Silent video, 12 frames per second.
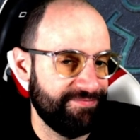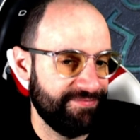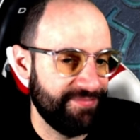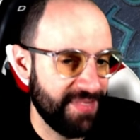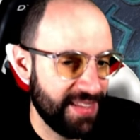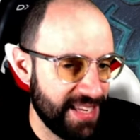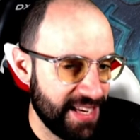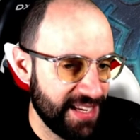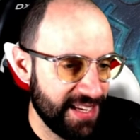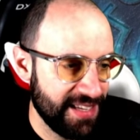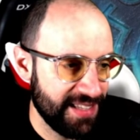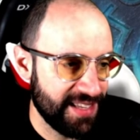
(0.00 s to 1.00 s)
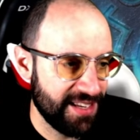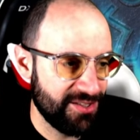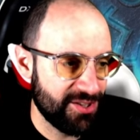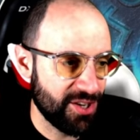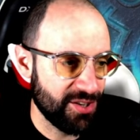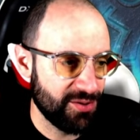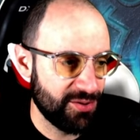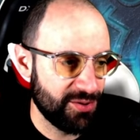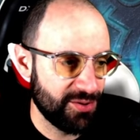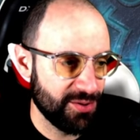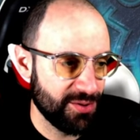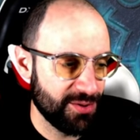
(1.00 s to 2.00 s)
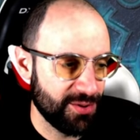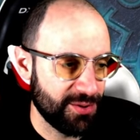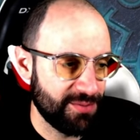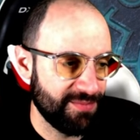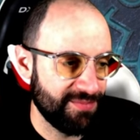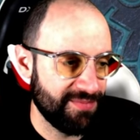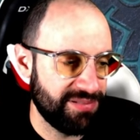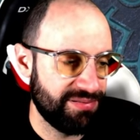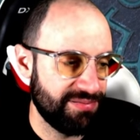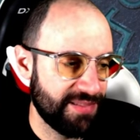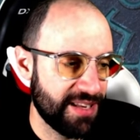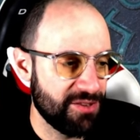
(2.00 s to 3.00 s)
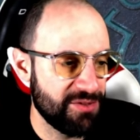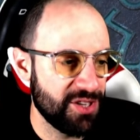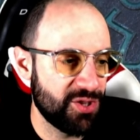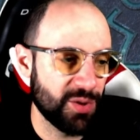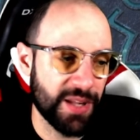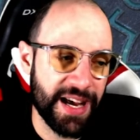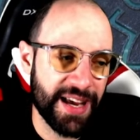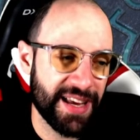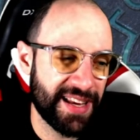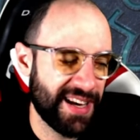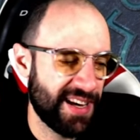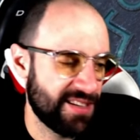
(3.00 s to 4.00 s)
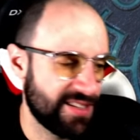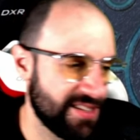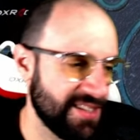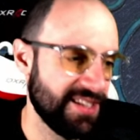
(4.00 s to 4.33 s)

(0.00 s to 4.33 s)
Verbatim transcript: They they don't to they don't need to lie, I guess.